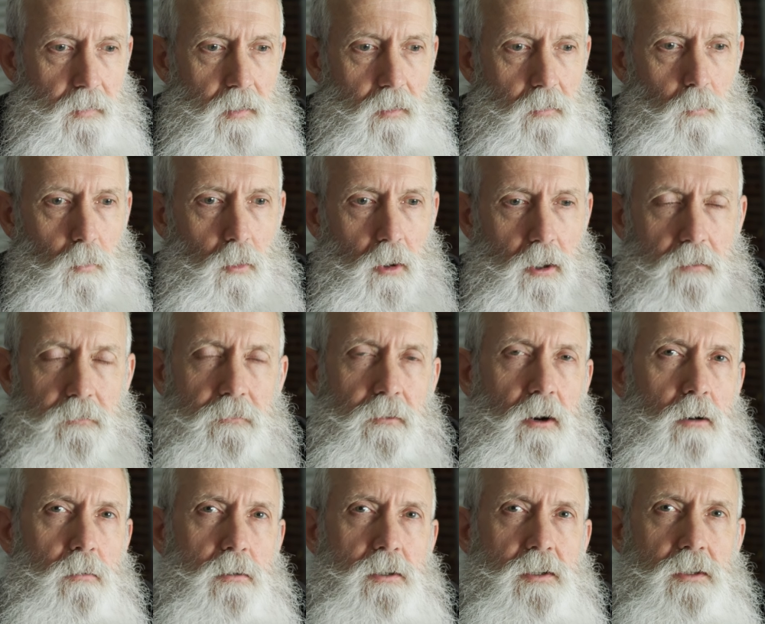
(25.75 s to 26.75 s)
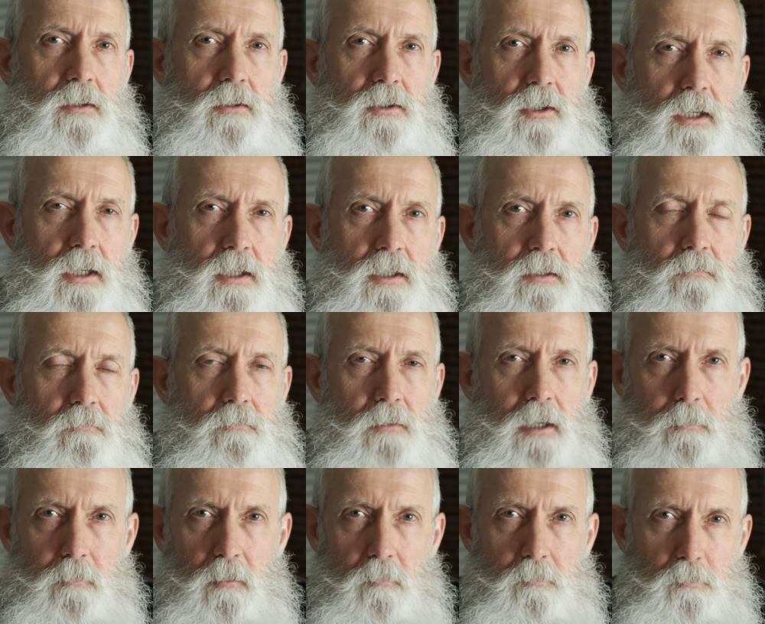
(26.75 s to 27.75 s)
what if I was to just
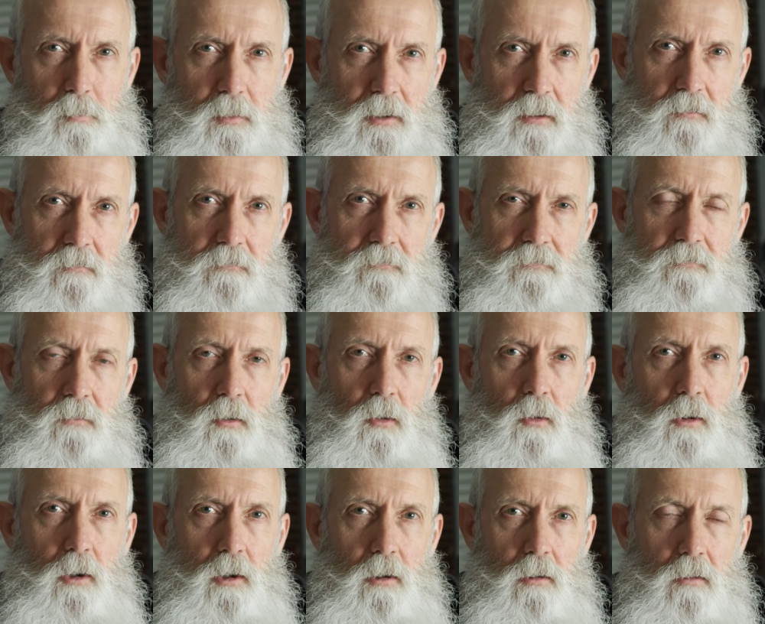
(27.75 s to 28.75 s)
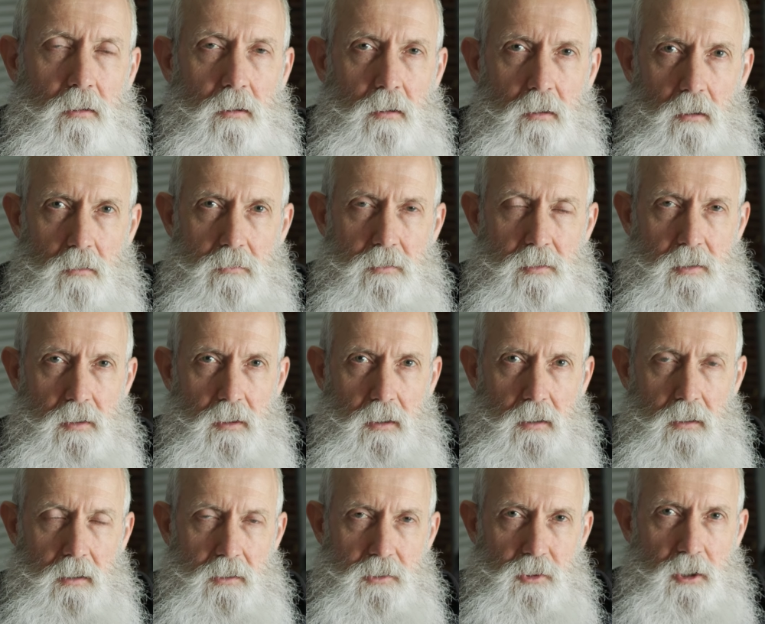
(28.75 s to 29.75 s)
rub a bit of oil onto the
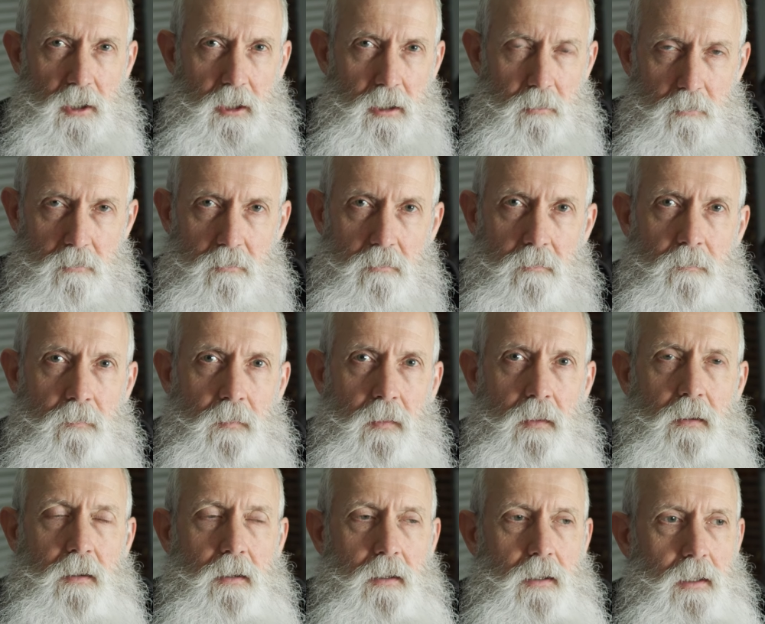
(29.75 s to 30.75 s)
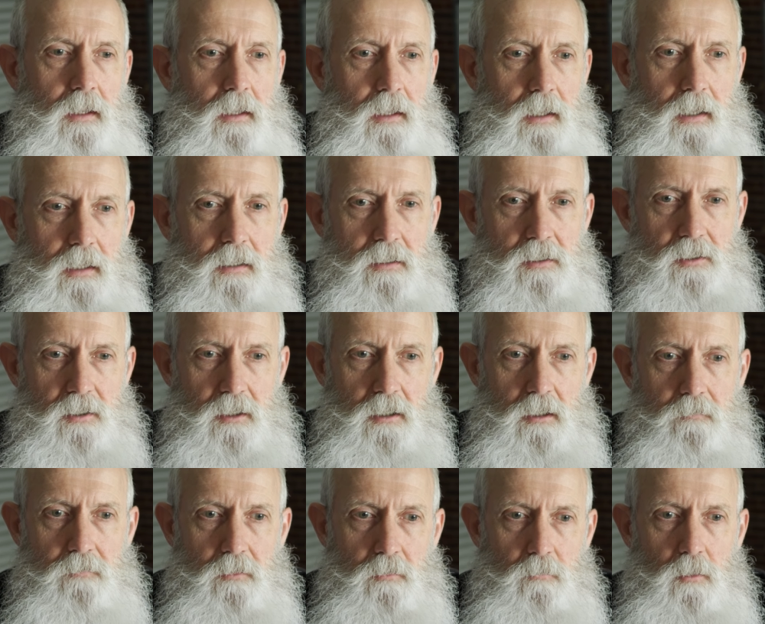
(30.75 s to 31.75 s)
clutch cable and
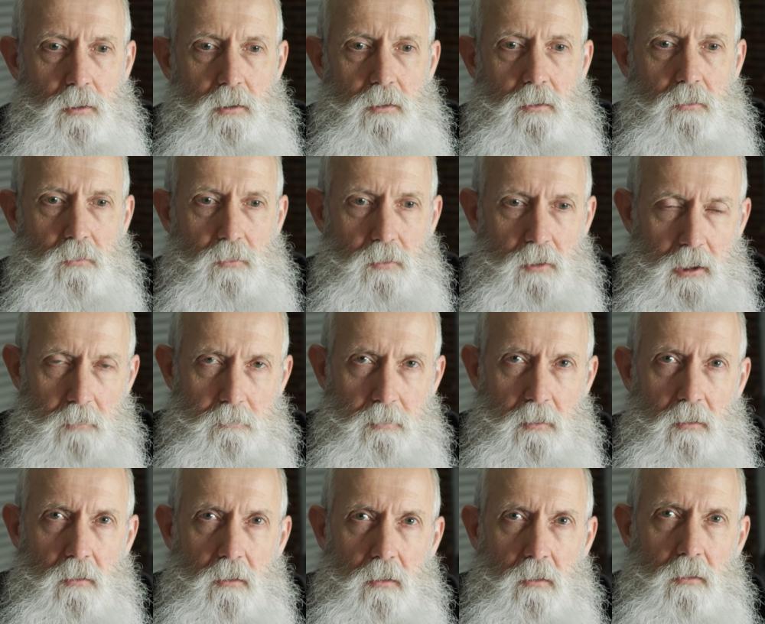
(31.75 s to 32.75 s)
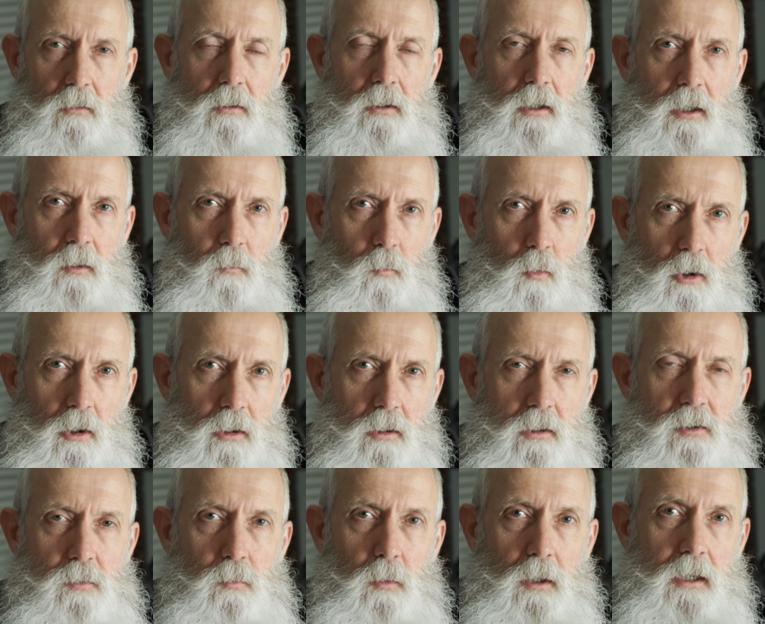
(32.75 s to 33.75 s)
see if it would creep along and work
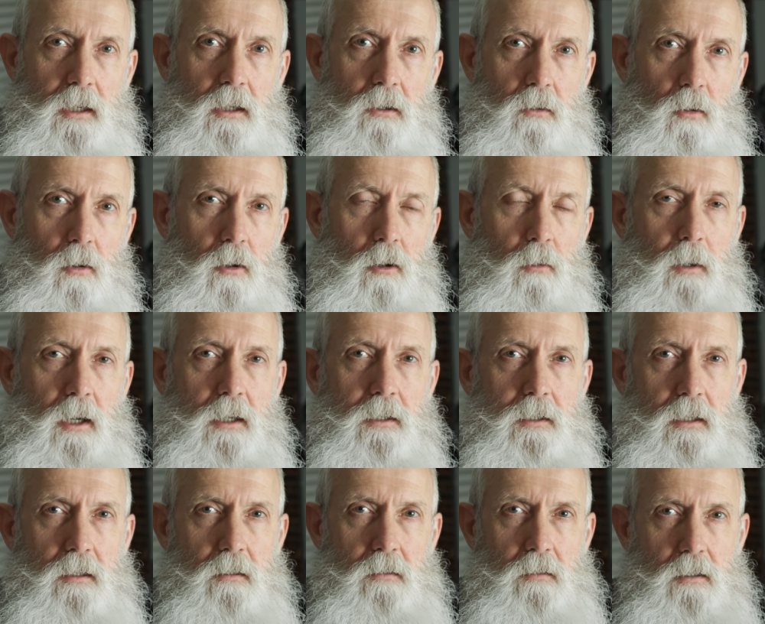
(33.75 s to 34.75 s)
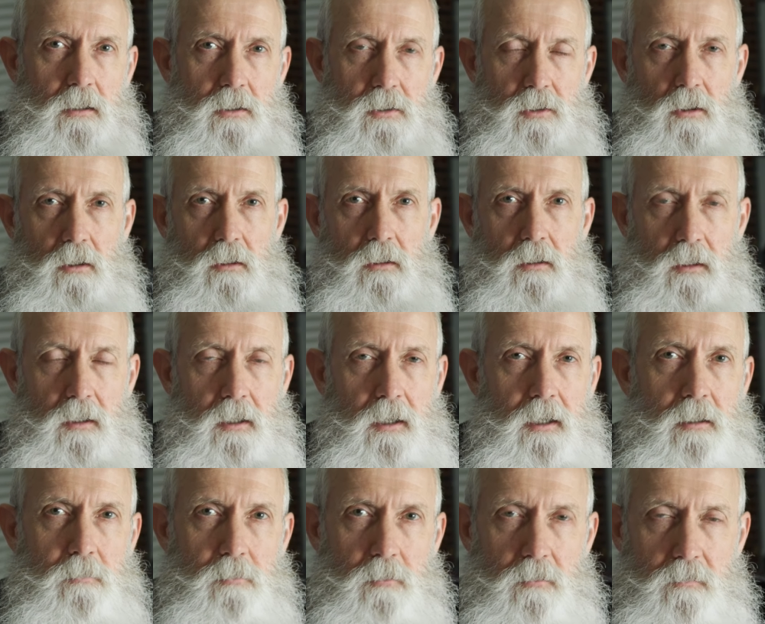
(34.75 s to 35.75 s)
its way all the way down the inside of the
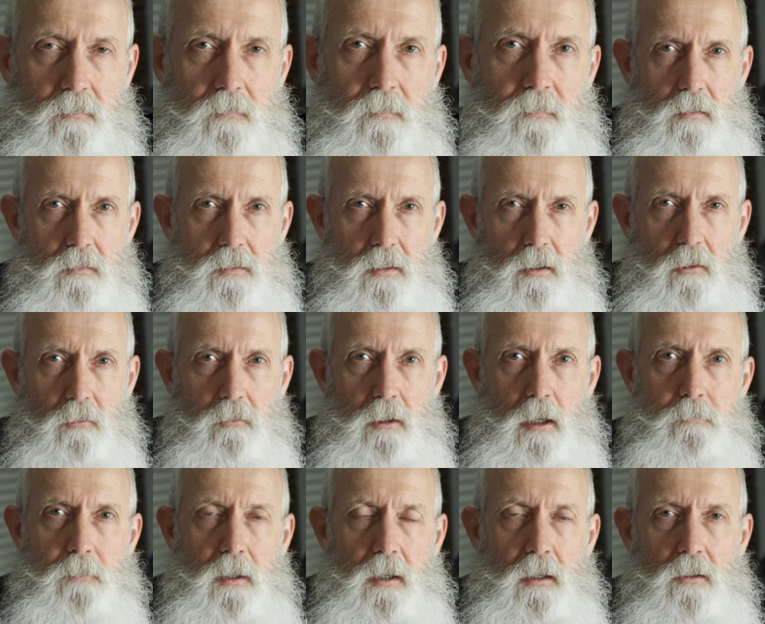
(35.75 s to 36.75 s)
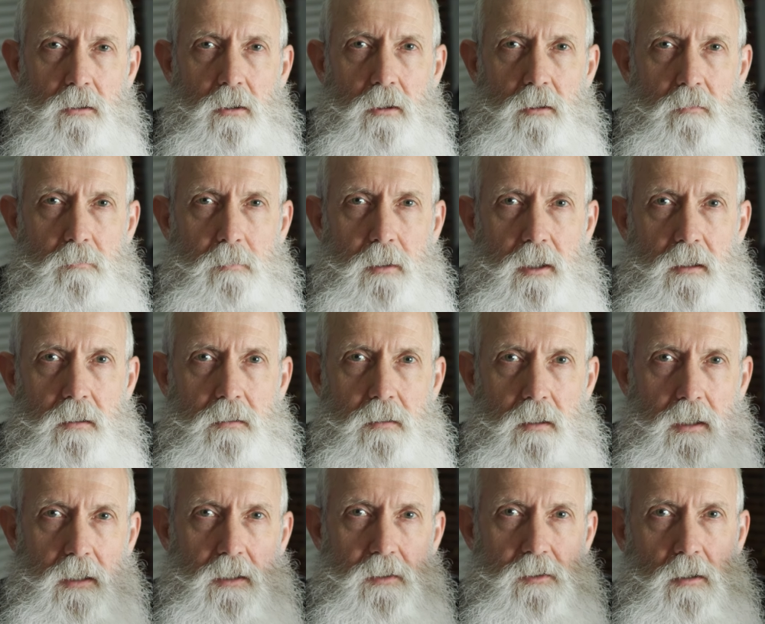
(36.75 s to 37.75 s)
cable? So I grabbed a cotton bud
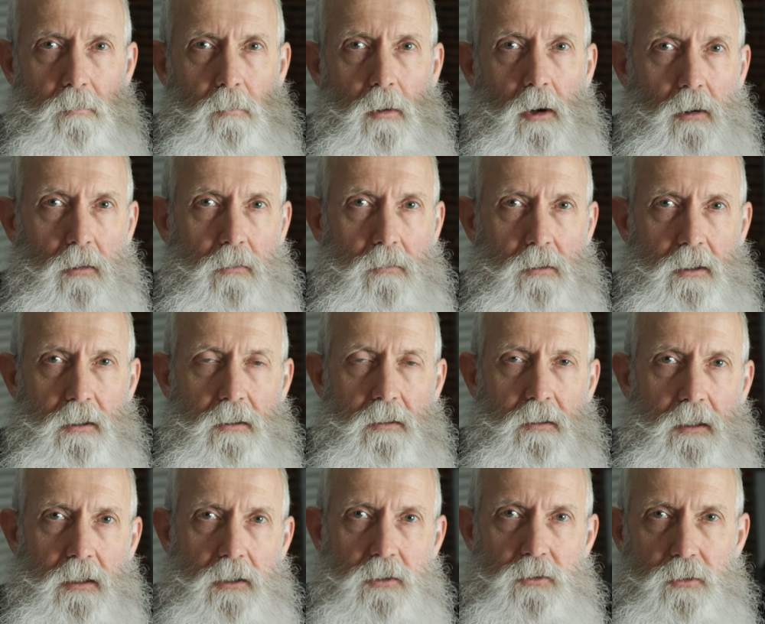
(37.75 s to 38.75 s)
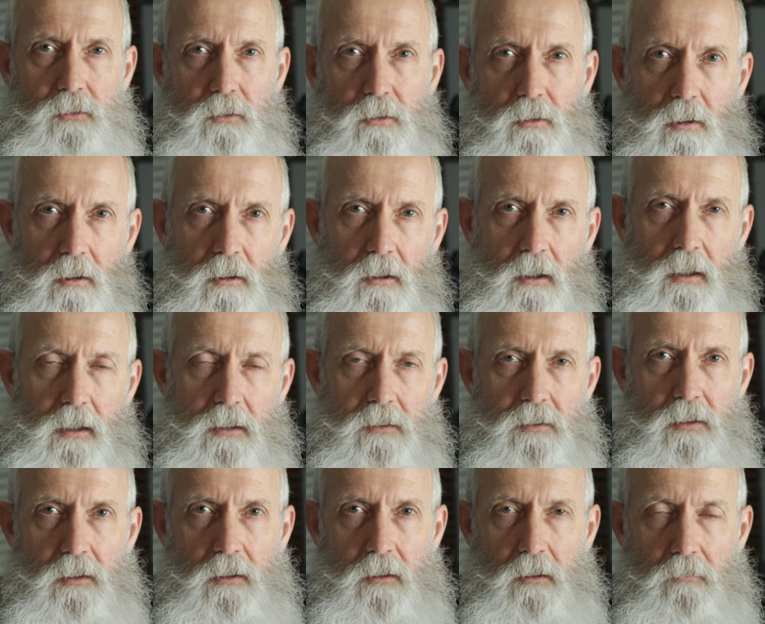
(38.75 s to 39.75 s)
and some older engine oil I had
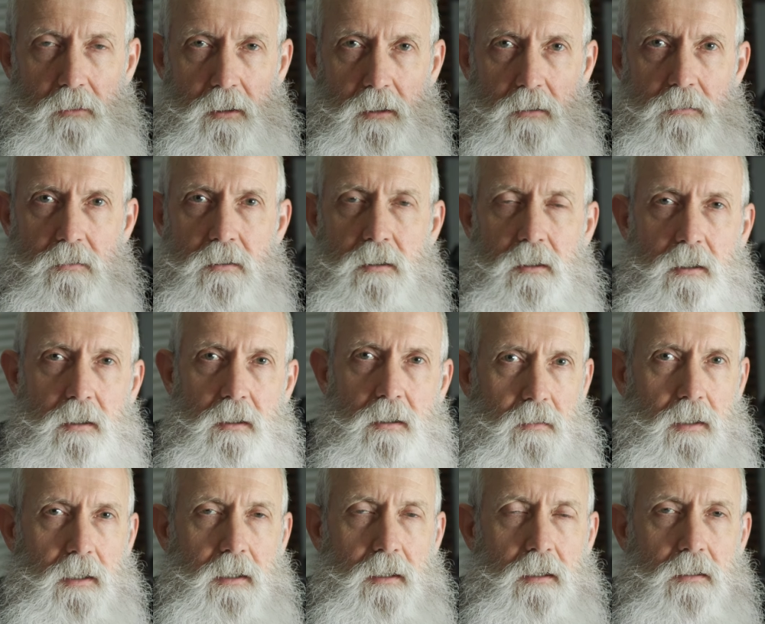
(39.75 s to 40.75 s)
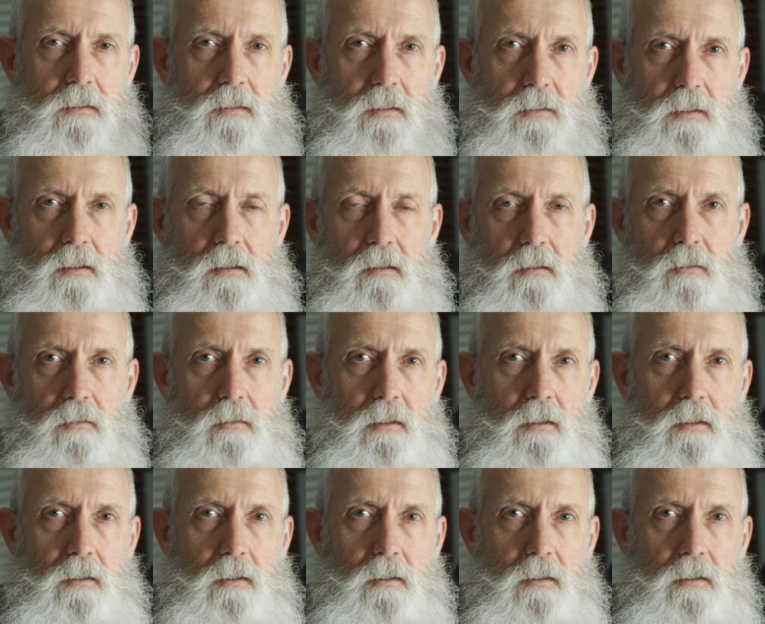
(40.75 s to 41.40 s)
sitting around and did a little